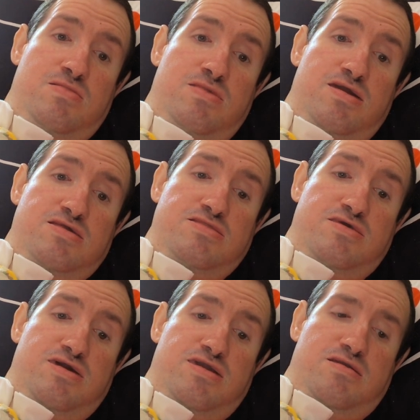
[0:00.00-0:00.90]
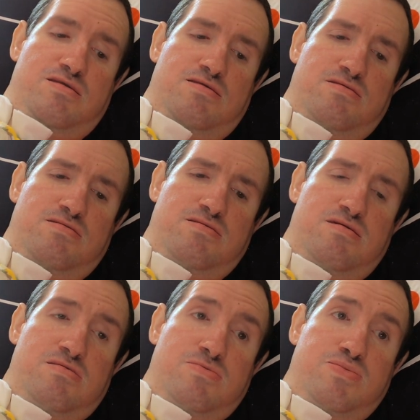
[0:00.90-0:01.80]
Last night,
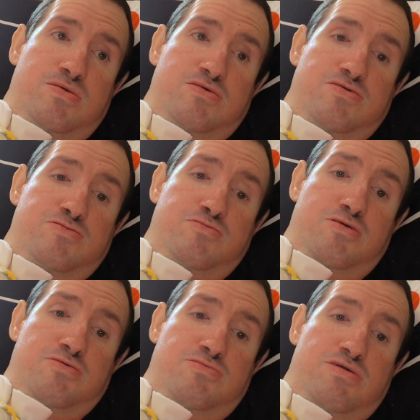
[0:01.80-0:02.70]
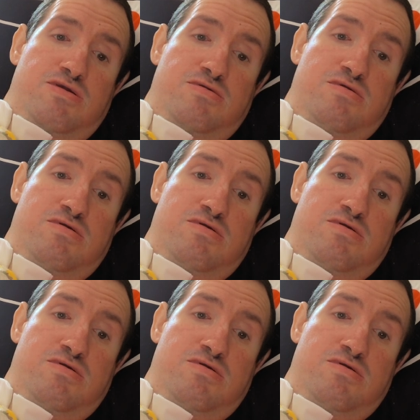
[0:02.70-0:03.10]
the struggling